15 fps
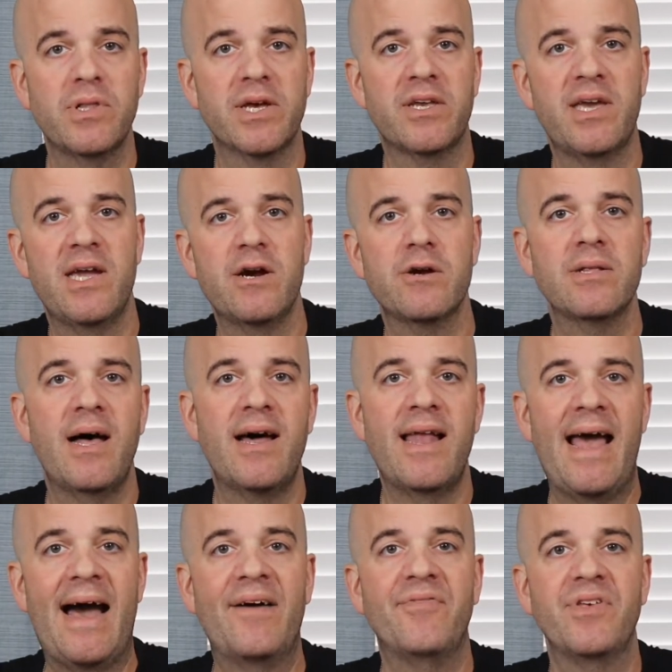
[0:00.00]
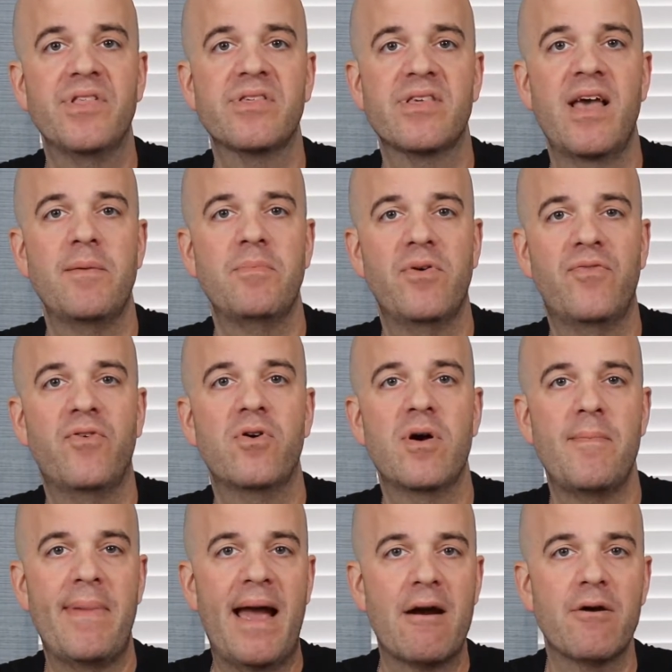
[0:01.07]
like you hear a lot of athletes say before
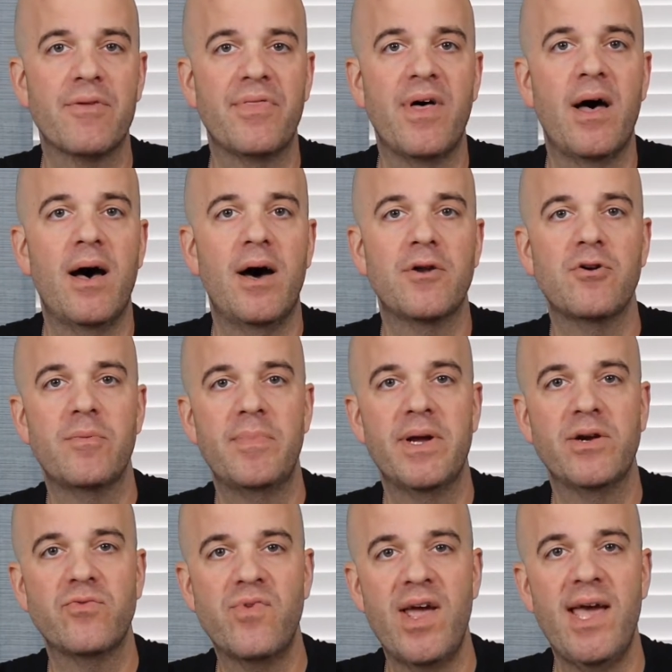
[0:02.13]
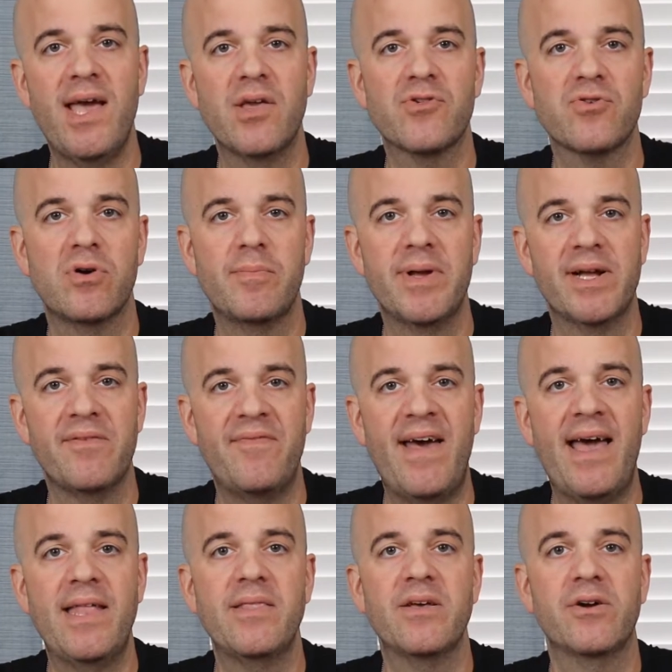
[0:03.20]
a marathon or a big race or a big
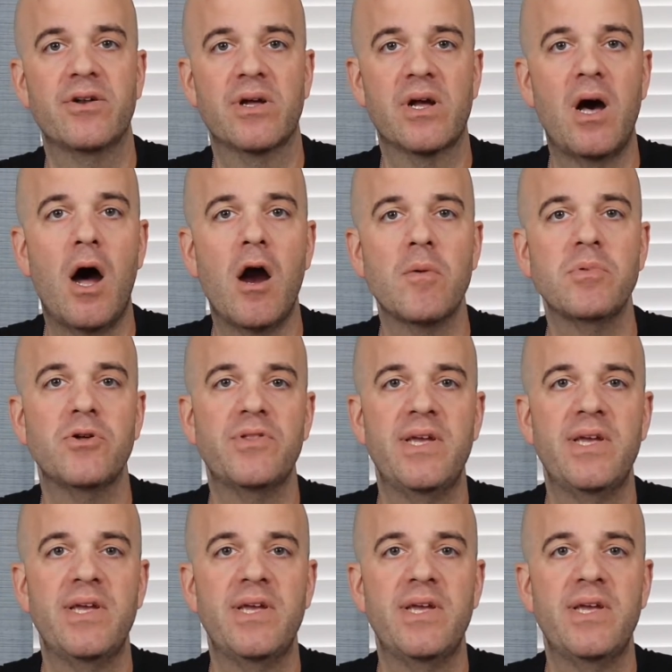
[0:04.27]
event, they're going to carb load.